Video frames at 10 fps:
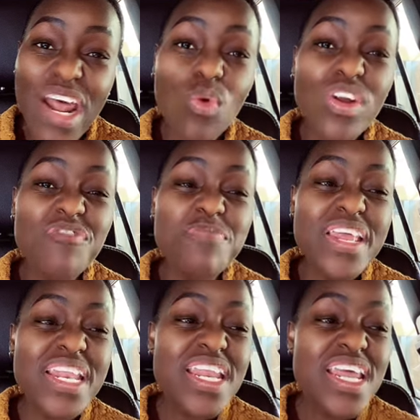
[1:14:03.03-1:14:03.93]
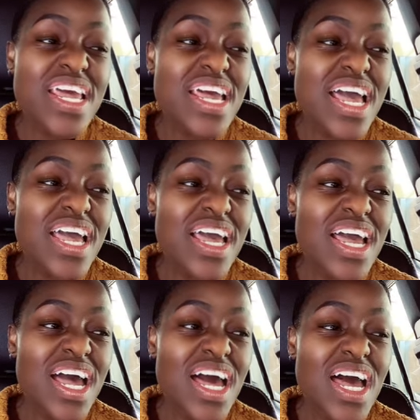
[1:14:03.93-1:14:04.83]
that I would have been
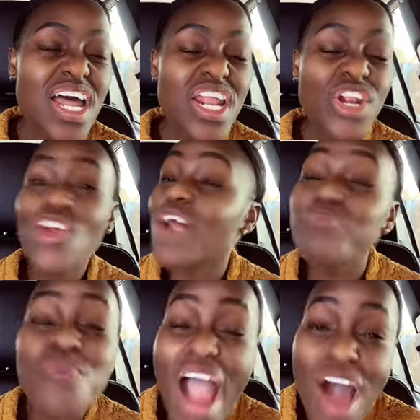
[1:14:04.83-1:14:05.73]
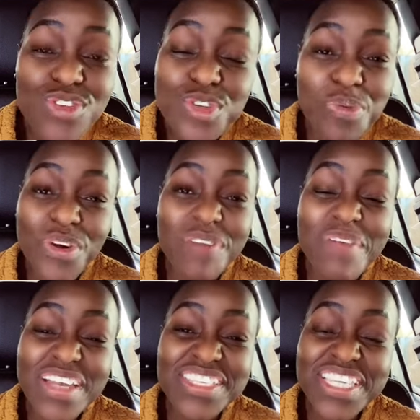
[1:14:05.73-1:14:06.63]
not proud to put
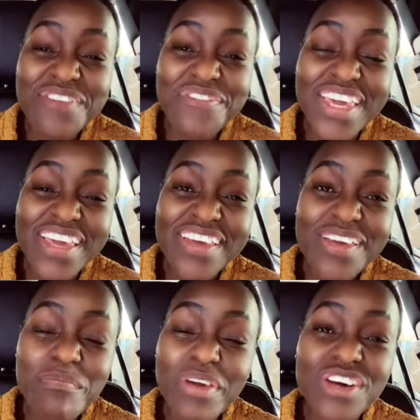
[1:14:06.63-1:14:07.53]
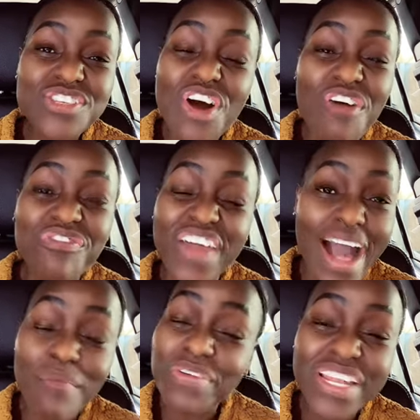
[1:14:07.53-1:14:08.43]
on my CV because of
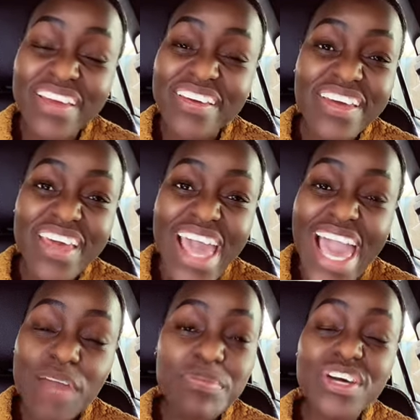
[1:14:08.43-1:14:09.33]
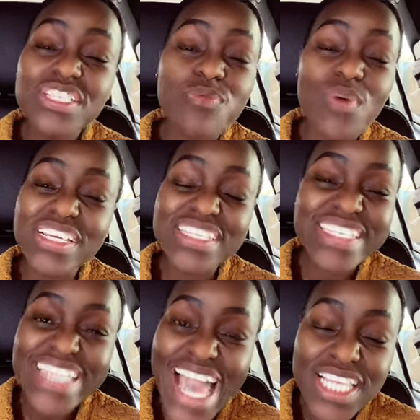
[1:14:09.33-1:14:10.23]
the company and because of what it
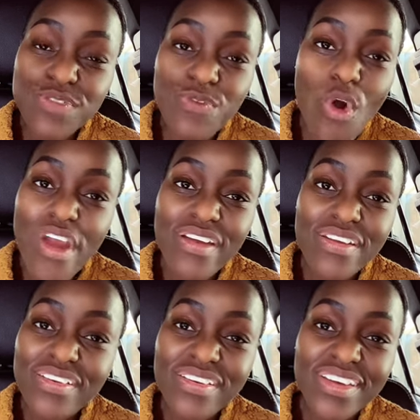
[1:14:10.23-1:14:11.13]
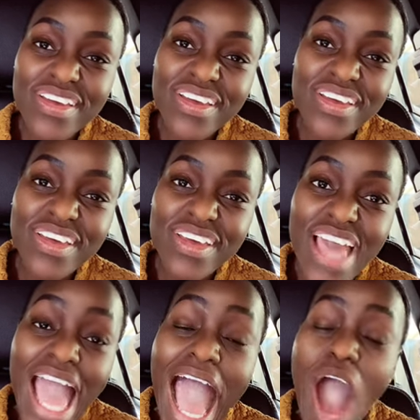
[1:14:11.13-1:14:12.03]
stands for.
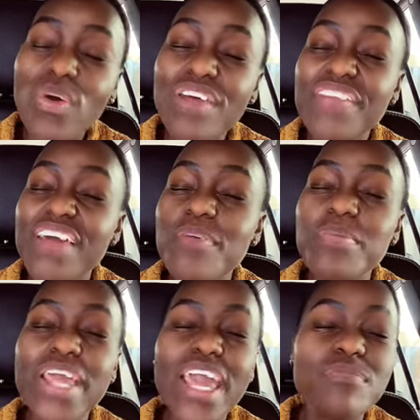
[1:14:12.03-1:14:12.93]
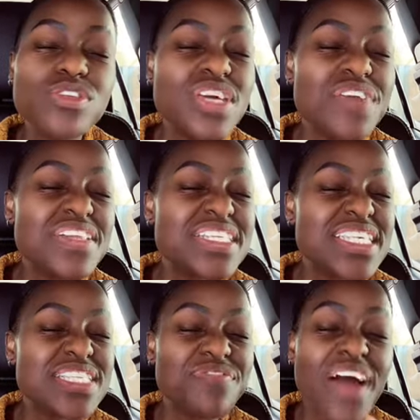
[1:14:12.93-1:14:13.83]
I would have never been able to even
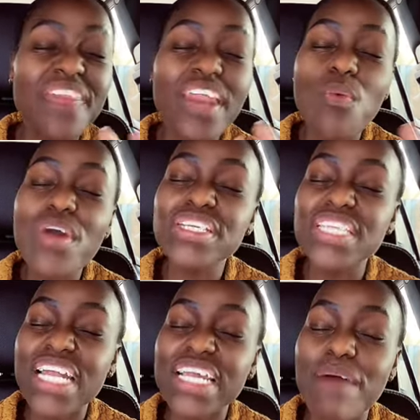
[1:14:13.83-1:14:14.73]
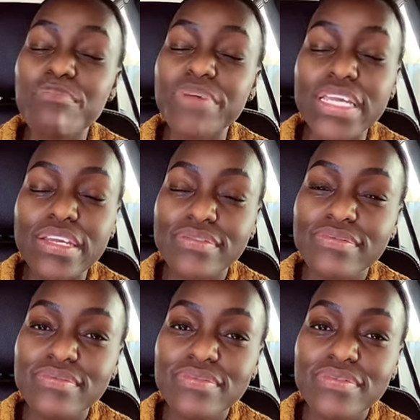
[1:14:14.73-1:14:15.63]
testify that I worked at that company.